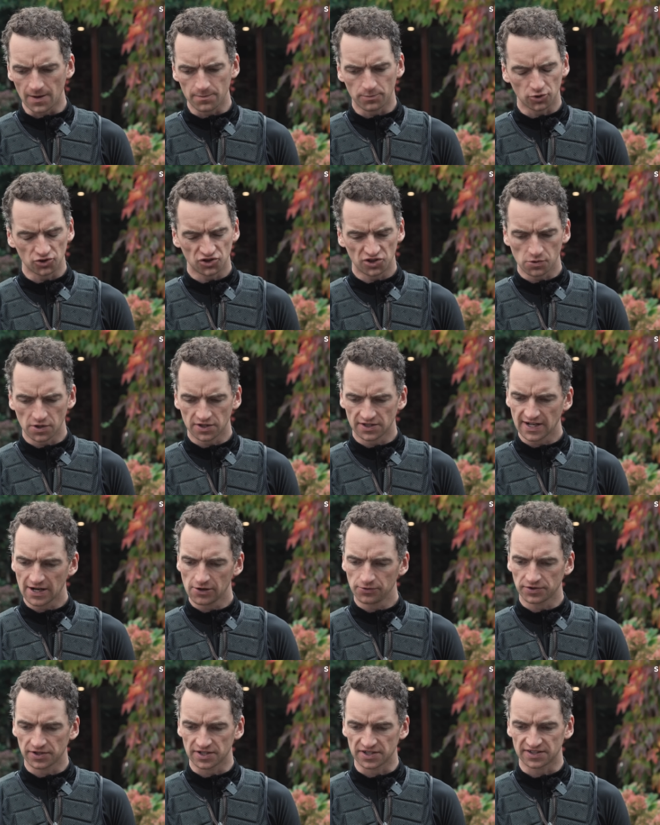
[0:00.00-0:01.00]
but she went
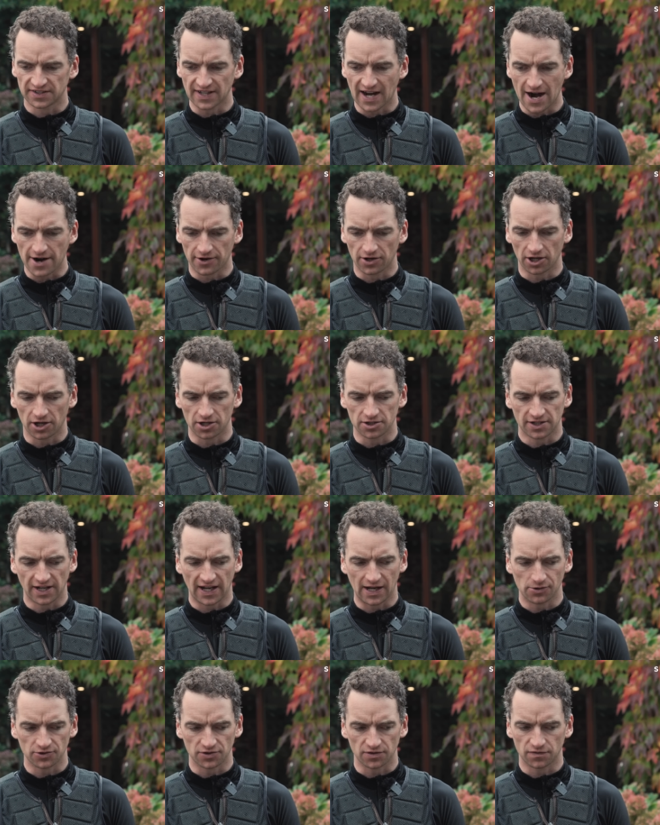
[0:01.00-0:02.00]
down to the start like her
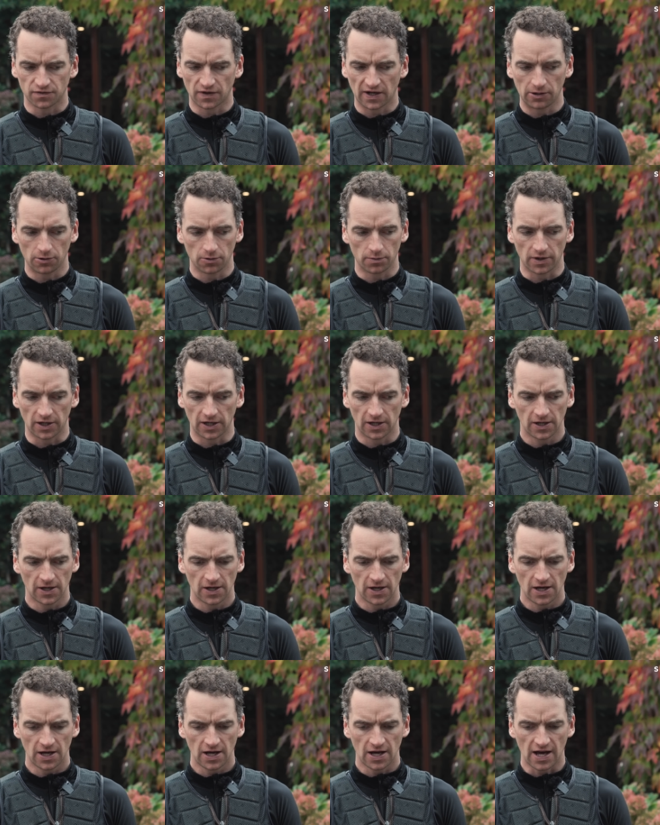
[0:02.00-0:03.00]
tail was on fire at me,
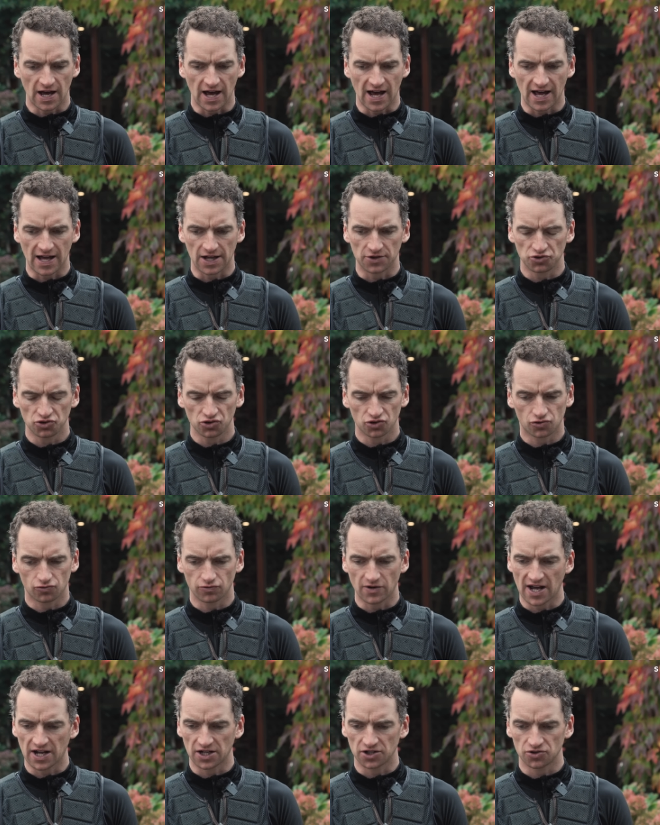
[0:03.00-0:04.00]
and just
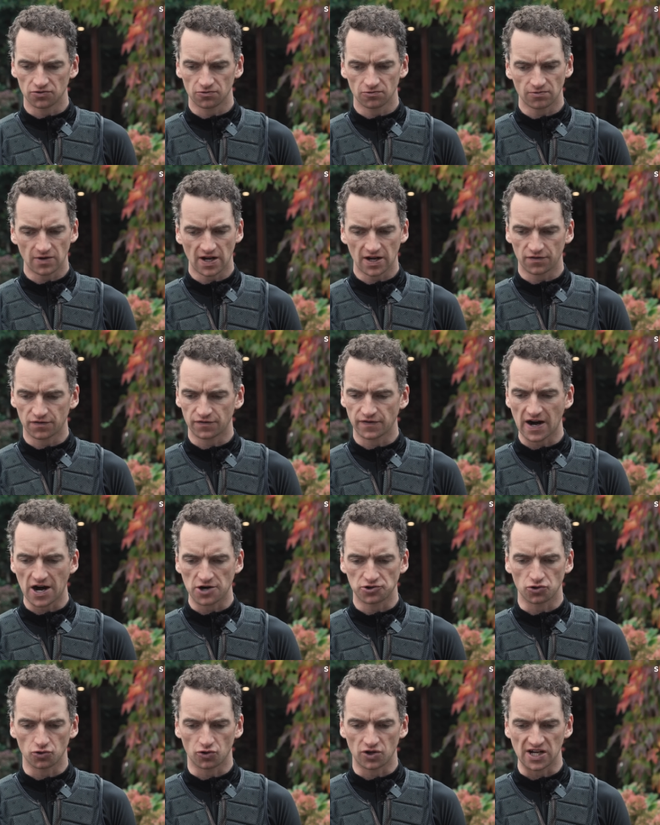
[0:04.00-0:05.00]
ran
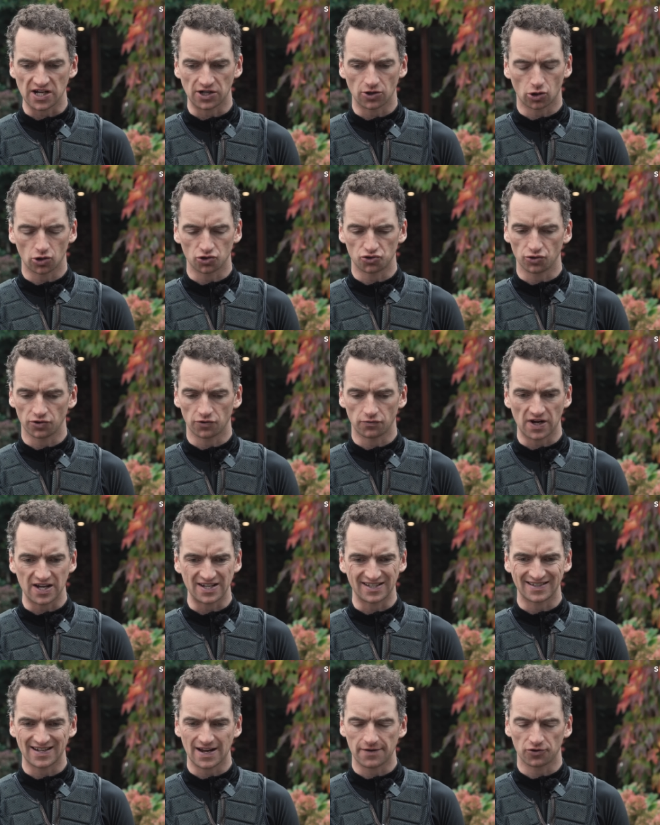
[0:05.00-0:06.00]
far too keen all through the
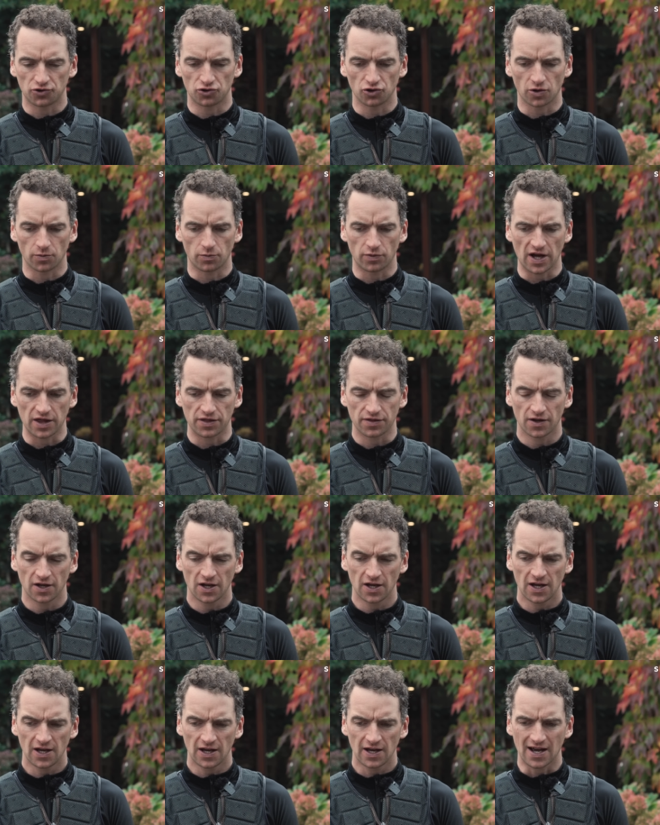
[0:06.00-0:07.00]
race, never took a breath,
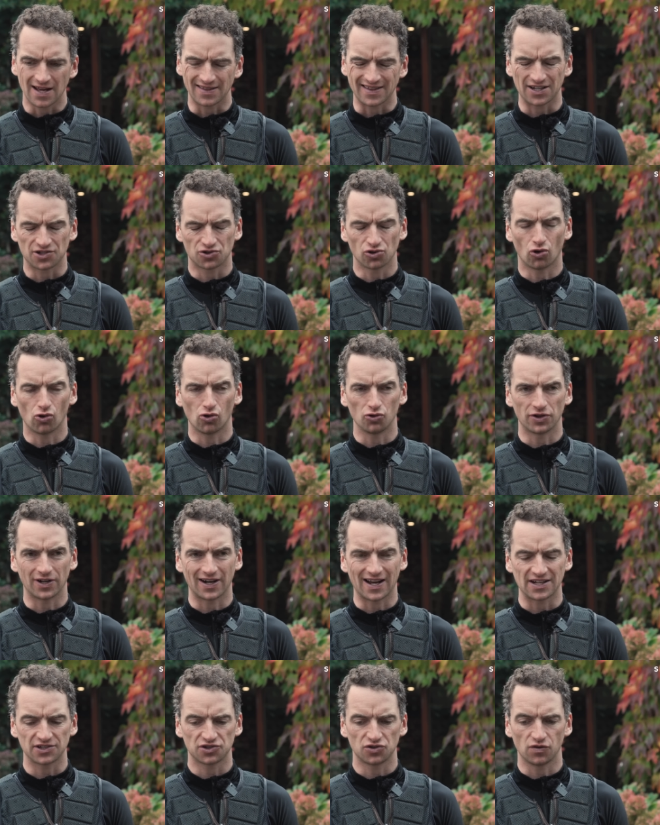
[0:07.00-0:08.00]
and that told in the
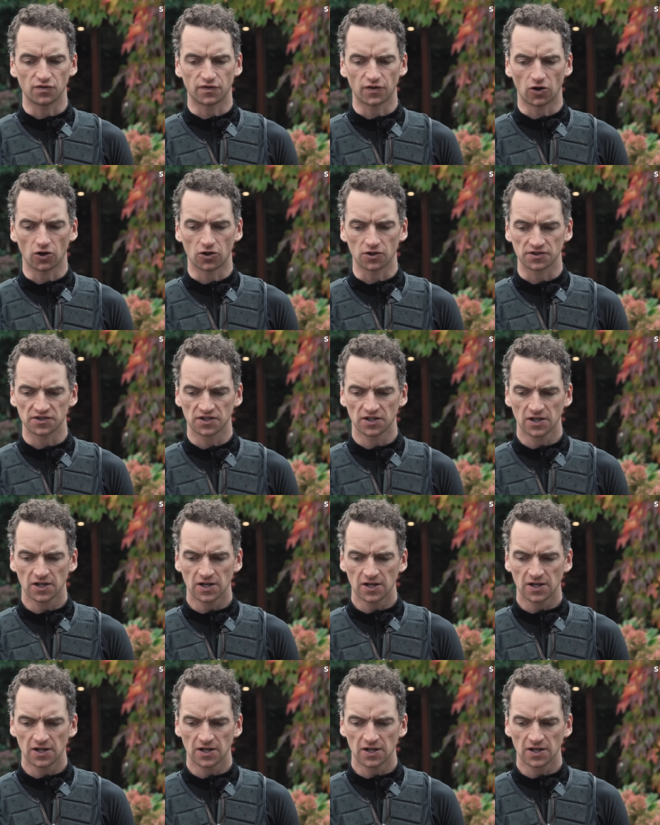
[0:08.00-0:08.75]
last 2 furlongs.